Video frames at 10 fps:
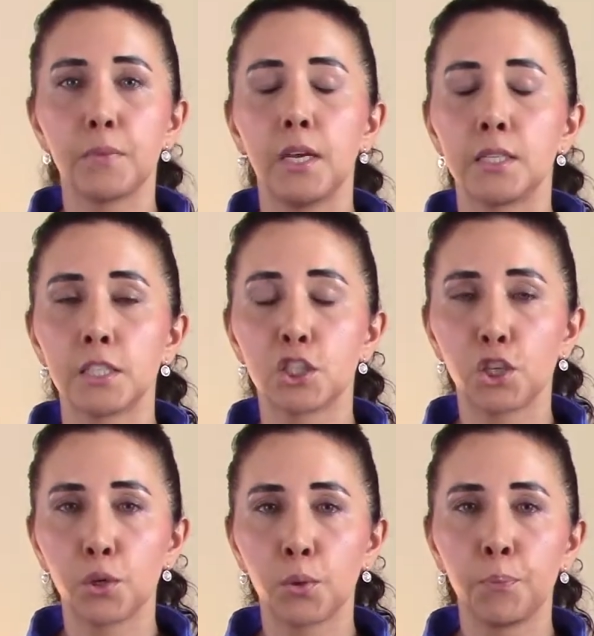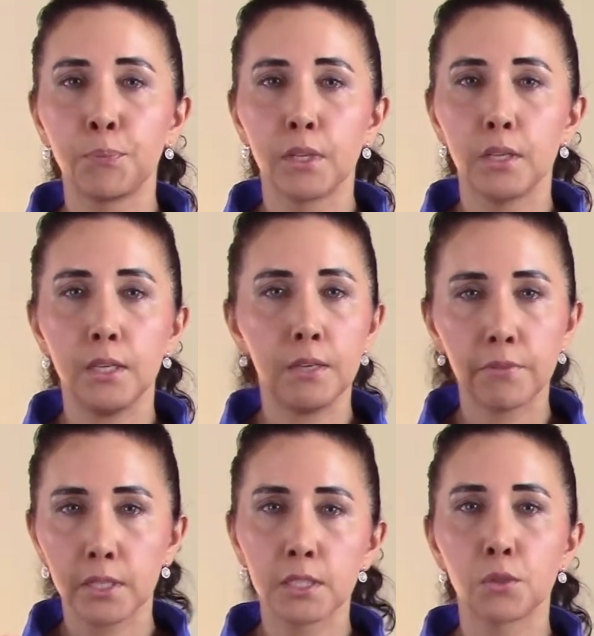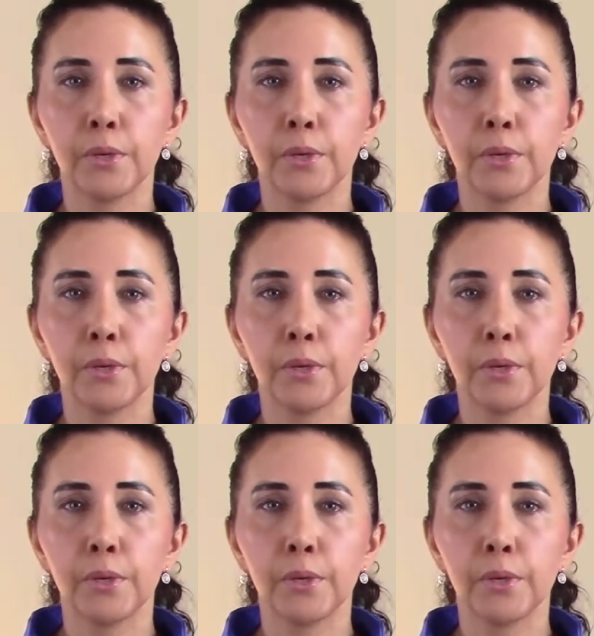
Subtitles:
And so even as little